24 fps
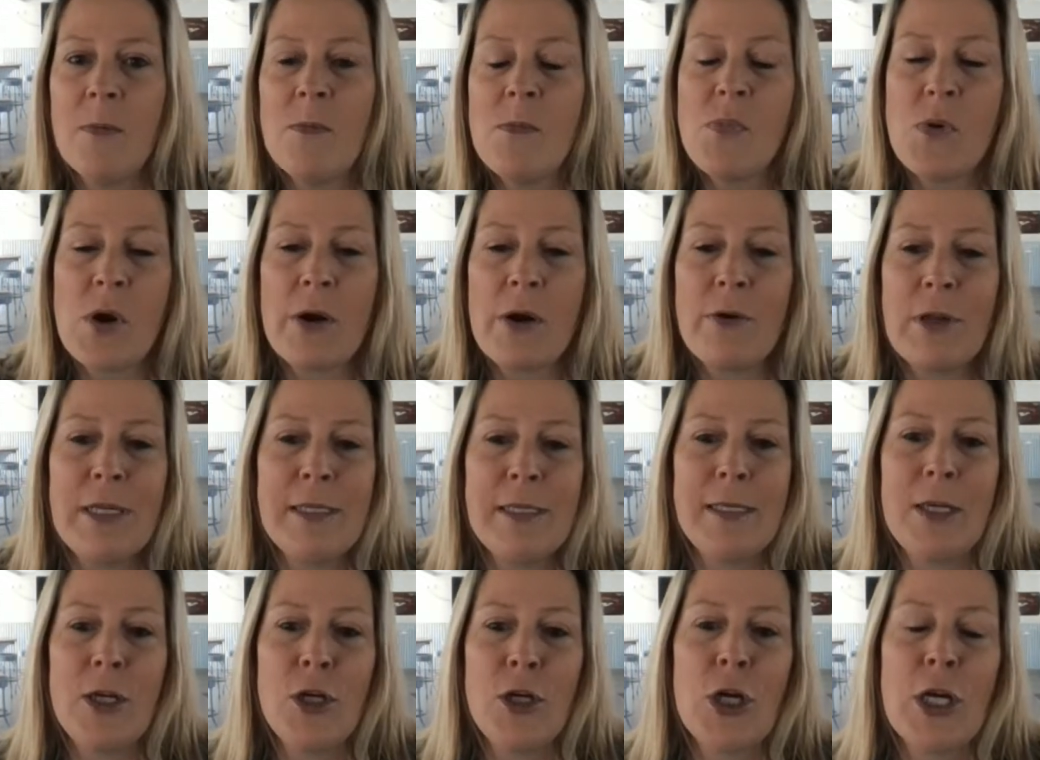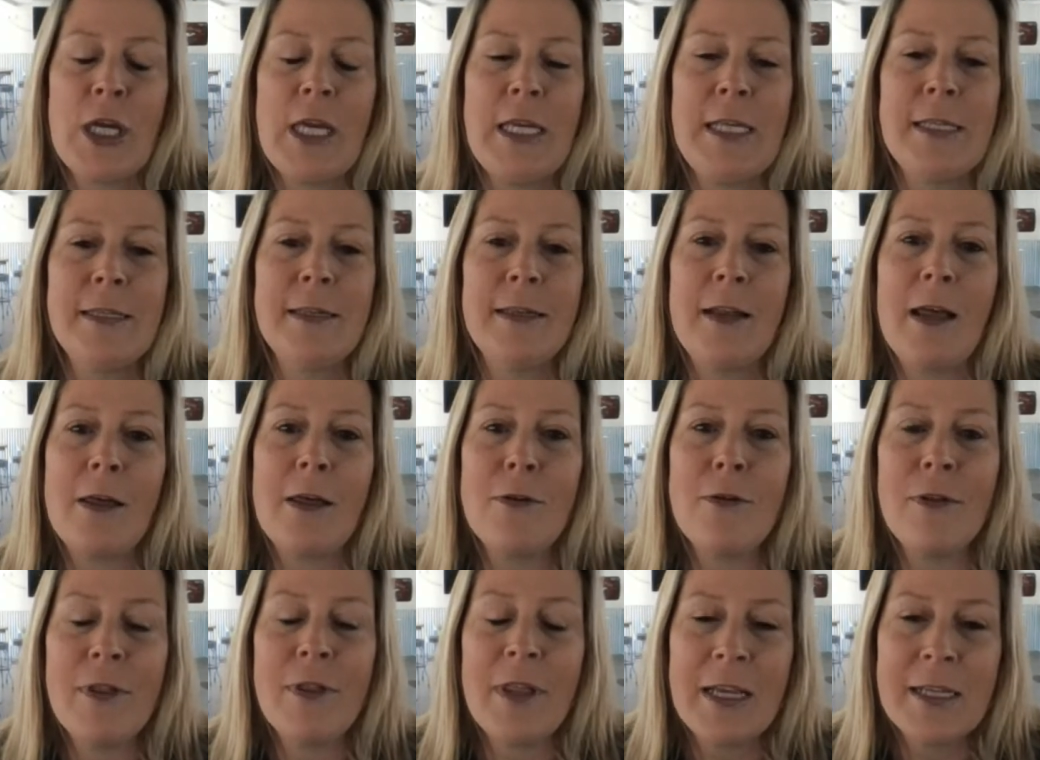brownies and cookies and
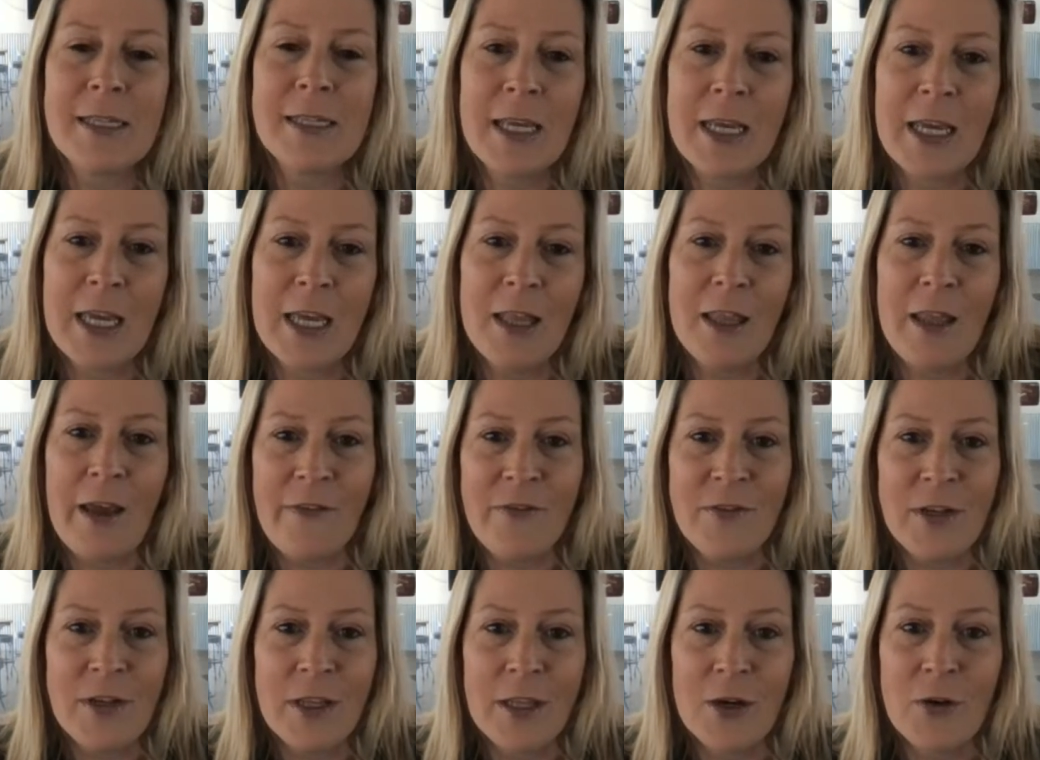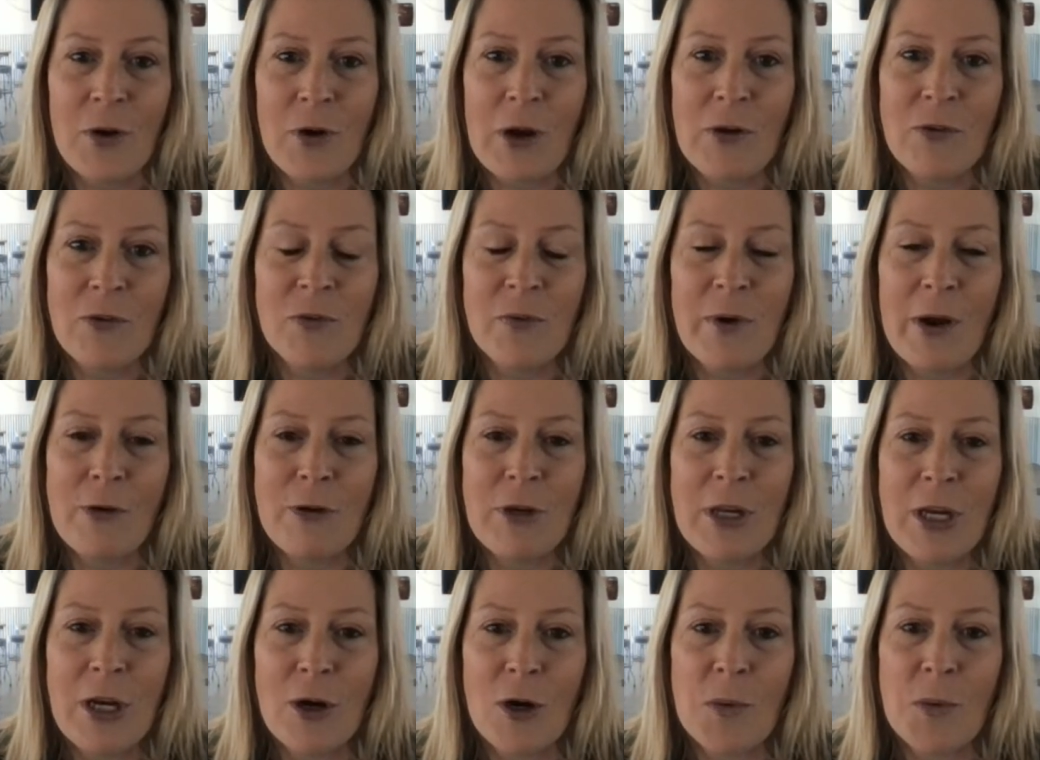other things that get left on the ground around
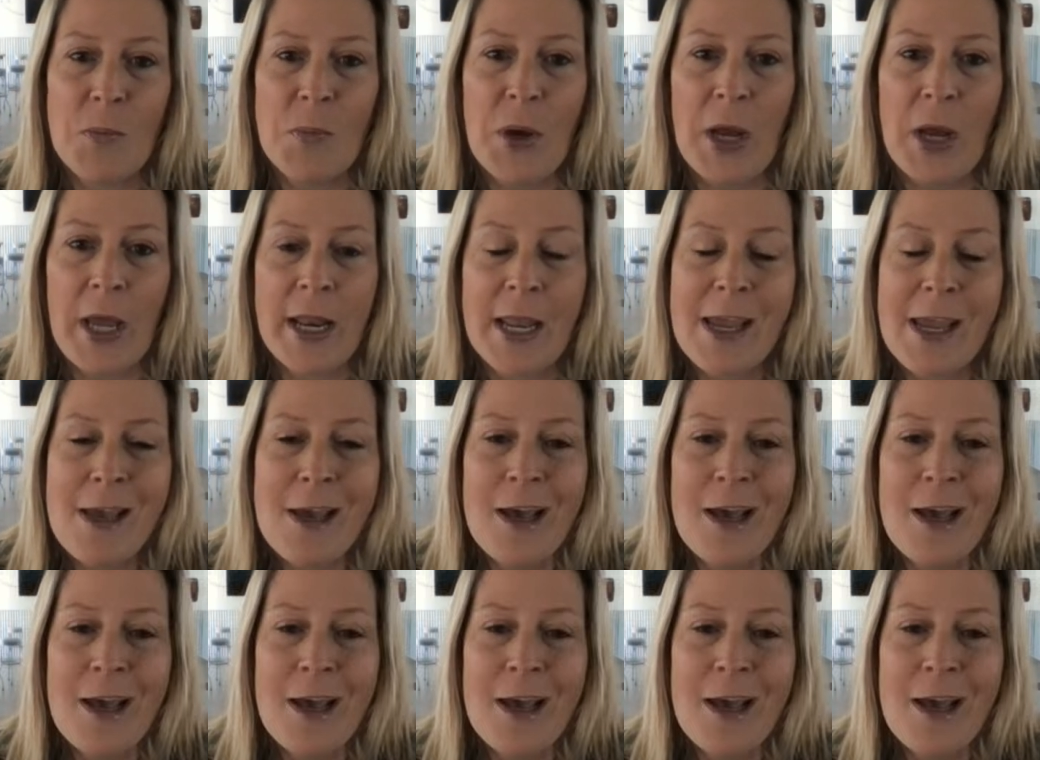here. But